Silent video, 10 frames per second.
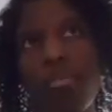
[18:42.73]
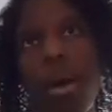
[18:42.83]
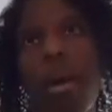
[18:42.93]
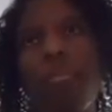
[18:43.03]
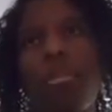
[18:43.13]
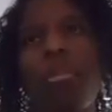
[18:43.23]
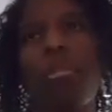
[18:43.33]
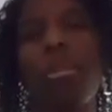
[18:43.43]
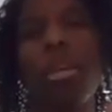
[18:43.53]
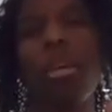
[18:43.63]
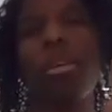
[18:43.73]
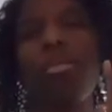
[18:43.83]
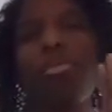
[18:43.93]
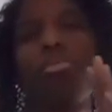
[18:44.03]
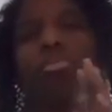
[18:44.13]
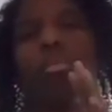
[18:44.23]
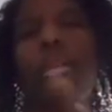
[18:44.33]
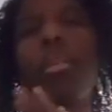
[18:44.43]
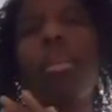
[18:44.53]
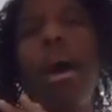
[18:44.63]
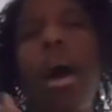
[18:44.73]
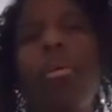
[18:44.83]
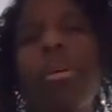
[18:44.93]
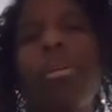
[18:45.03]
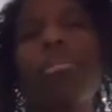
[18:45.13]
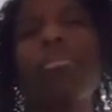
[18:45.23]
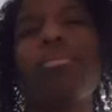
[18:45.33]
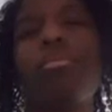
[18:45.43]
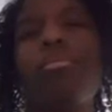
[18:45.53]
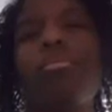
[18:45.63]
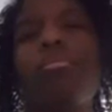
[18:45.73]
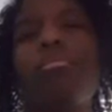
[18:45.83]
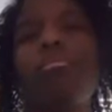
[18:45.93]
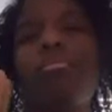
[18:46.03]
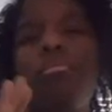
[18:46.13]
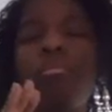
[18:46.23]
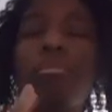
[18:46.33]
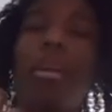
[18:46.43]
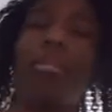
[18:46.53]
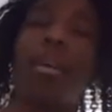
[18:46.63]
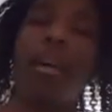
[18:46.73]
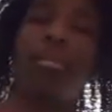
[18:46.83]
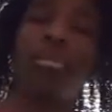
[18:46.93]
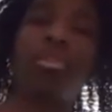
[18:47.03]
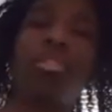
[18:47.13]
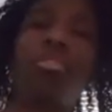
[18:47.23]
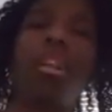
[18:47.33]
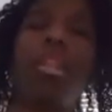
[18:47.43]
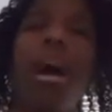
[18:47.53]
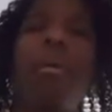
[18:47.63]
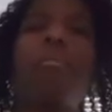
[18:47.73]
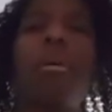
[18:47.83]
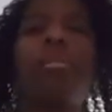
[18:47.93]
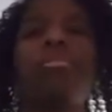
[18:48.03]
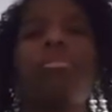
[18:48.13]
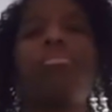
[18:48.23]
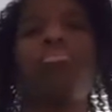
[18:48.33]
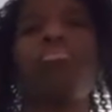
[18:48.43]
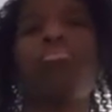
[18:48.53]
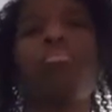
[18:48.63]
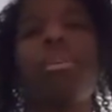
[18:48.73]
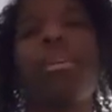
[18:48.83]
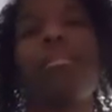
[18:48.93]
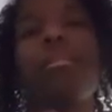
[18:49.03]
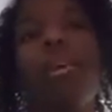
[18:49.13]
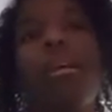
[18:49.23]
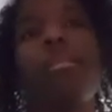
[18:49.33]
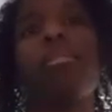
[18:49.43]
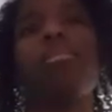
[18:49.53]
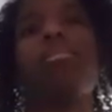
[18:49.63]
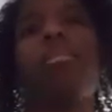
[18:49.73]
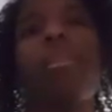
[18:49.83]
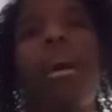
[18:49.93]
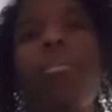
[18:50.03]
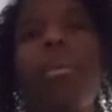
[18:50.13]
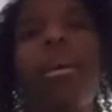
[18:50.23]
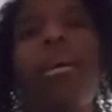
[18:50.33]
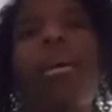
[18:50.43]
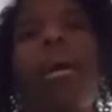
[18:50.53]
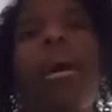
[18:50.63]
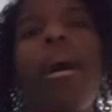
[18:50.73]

but I'm learning to allow it. Not that I have a choice. So allow Mars to do what he does so that way